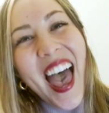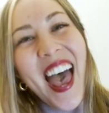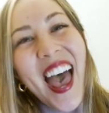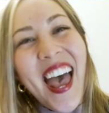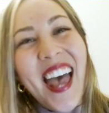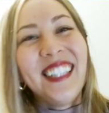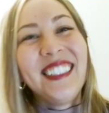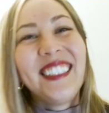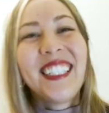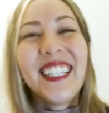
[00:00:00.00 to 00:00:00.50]

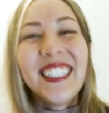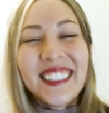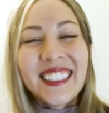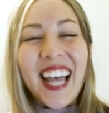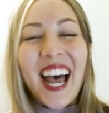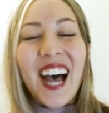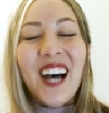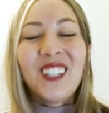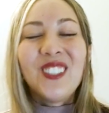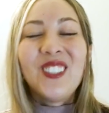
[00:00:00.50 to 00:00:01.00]
And turns
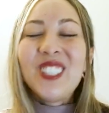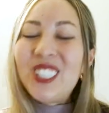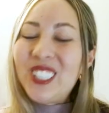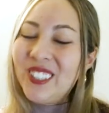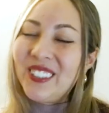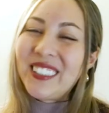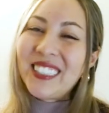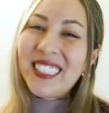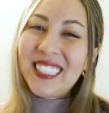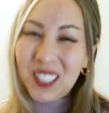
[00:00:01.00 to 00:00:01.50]
out she
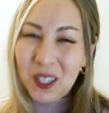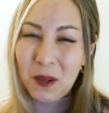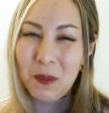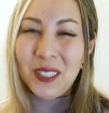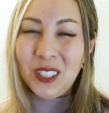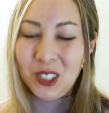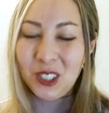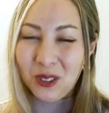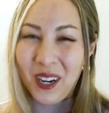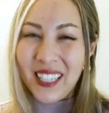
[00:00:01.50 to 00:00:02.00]
was a little
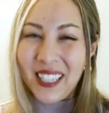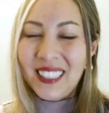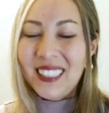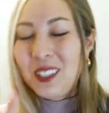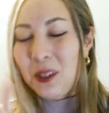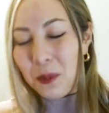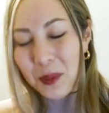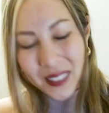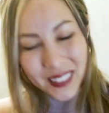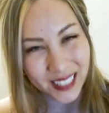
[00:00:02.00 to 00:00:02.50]
bit drunk, a
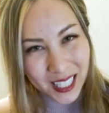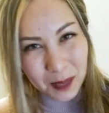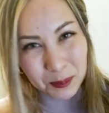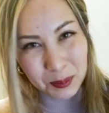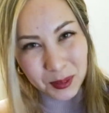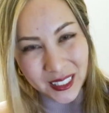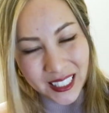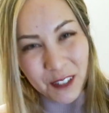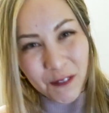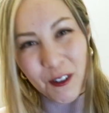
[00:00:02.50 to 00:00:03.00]
little bit
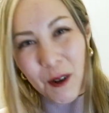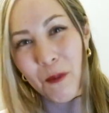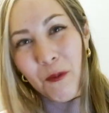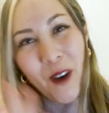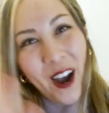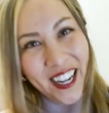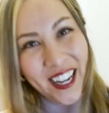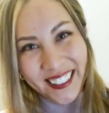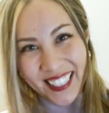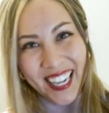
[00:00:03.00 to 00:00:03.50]
tipsy from
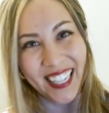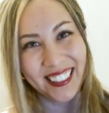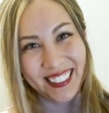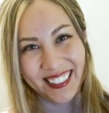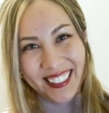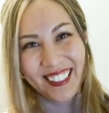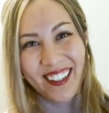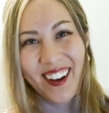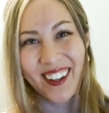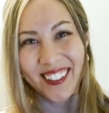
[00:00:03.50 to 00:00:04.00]
wine
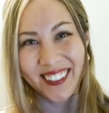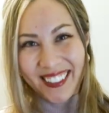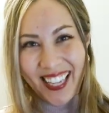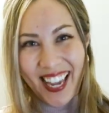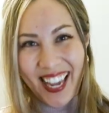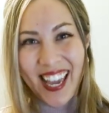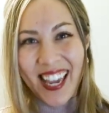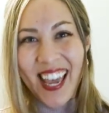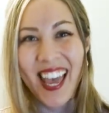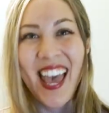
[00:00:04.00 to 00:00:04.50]
tasting all
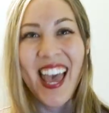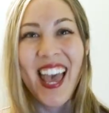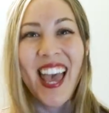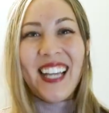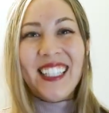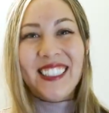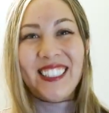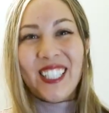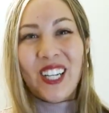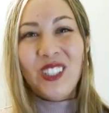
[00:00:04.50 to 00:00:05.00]
day.
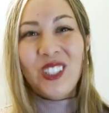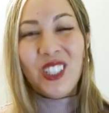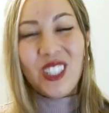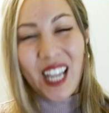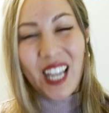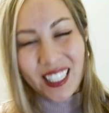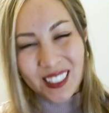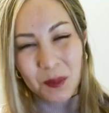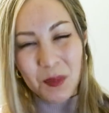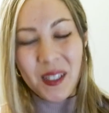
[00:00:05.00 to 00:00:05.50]
And so she
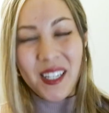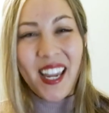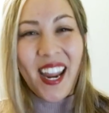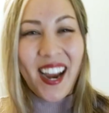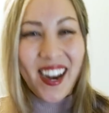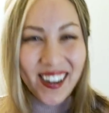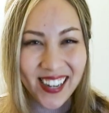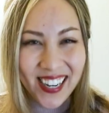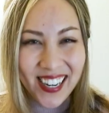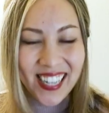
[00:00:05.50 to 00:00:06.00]
had to be
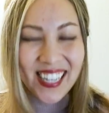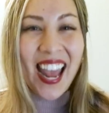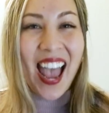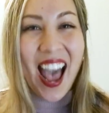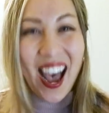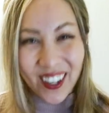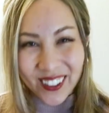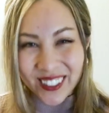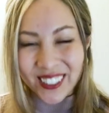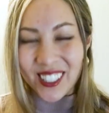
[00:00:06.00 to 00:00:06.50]
carried
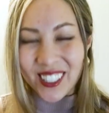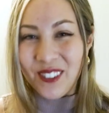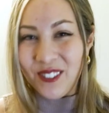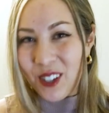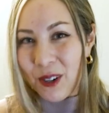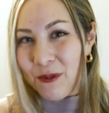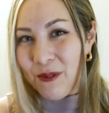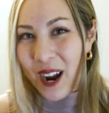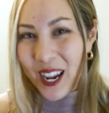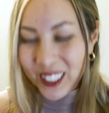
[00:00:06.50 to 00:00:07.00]
out of
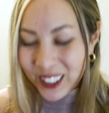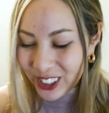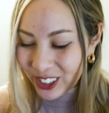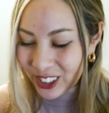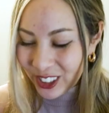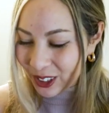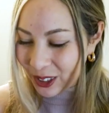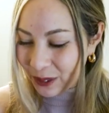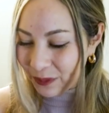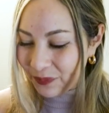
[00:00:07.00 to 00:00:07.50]
the
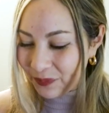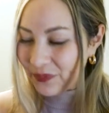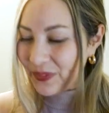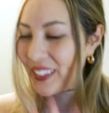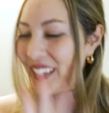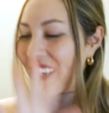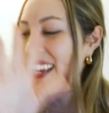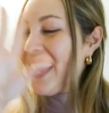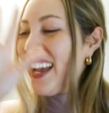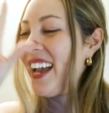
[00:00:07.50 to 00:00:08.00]
restroom.
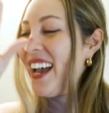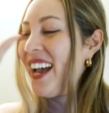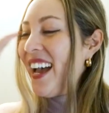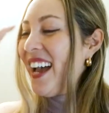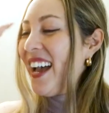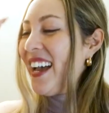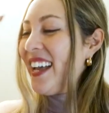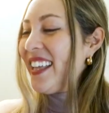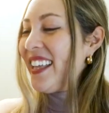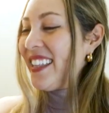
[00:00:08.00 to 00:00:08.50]

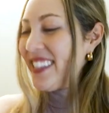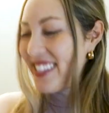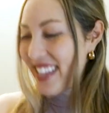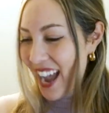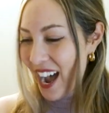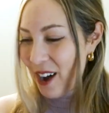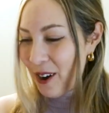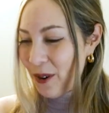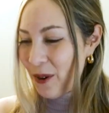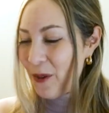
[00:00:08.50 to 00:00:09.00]

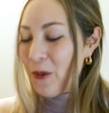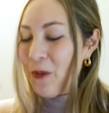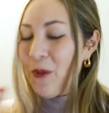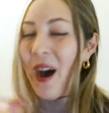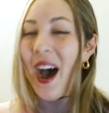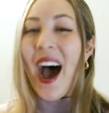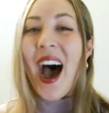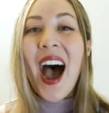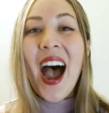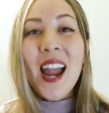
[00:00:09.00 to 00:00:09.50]
Now,
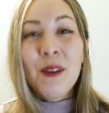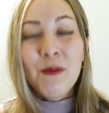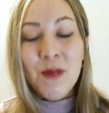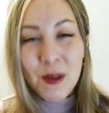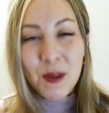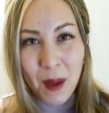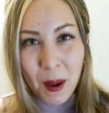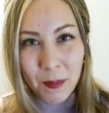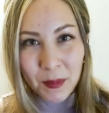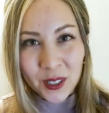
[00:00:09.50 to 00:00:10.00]
what I
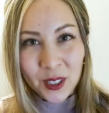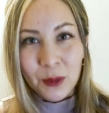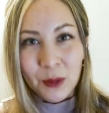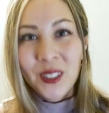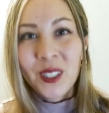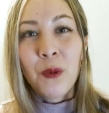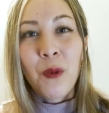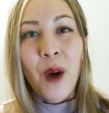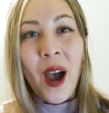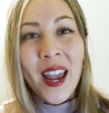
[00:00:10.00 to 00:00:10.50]
remember, the
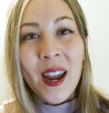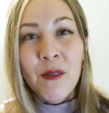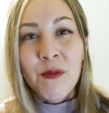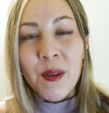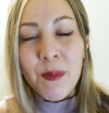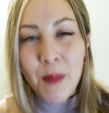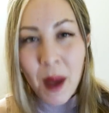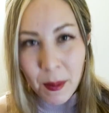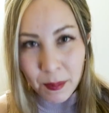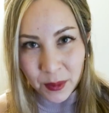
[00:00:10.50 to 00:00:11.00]
reason why I
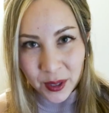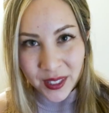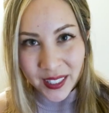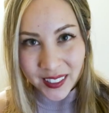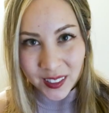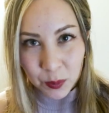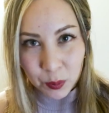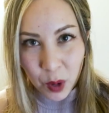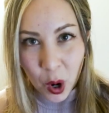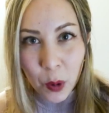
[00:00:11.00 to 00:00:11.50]
remember
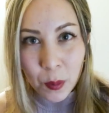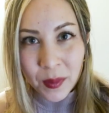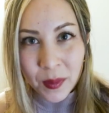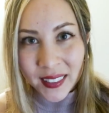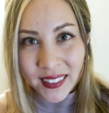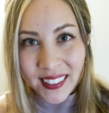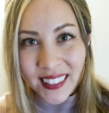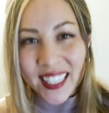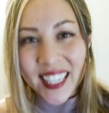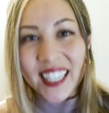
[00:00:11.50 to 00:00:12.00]
this
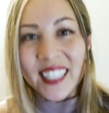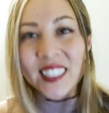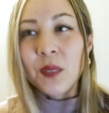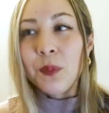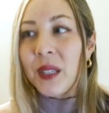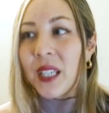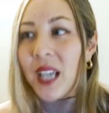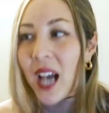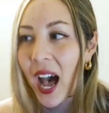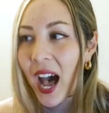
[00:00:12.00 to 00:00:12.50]
moment is
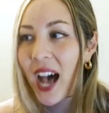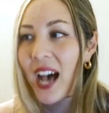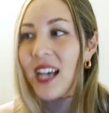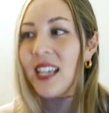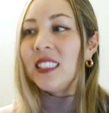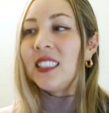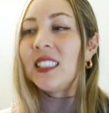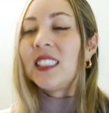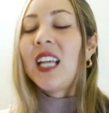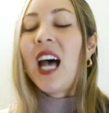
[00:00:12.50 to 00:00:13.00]

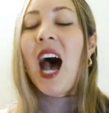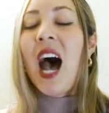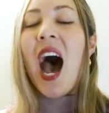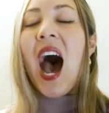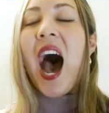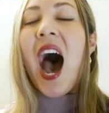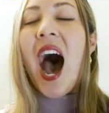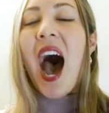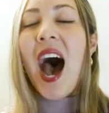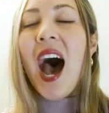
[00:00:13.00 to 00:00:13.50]
because
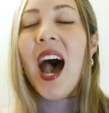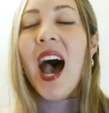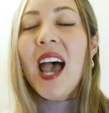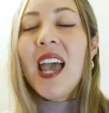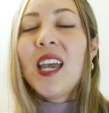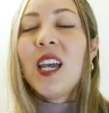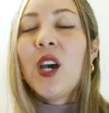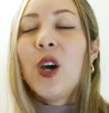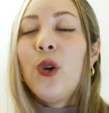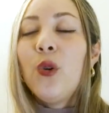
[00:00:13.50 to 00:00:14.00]

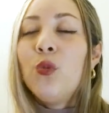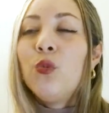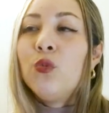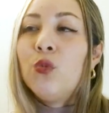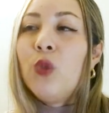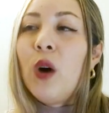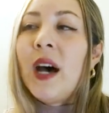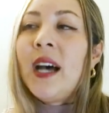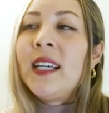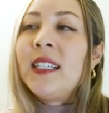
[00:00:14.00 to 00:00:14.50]
I
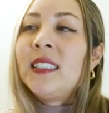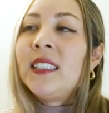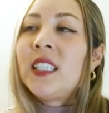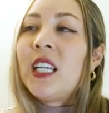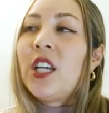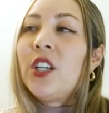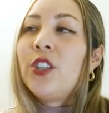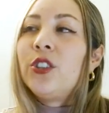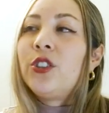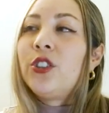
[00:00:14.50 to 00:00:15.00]
was
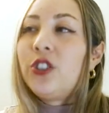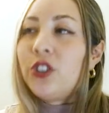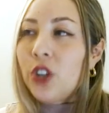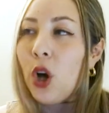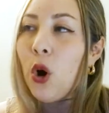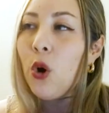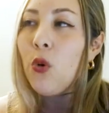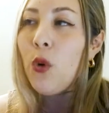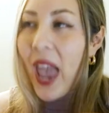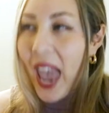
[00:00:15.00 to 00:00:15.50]

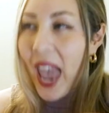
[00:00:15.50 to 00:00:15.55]
so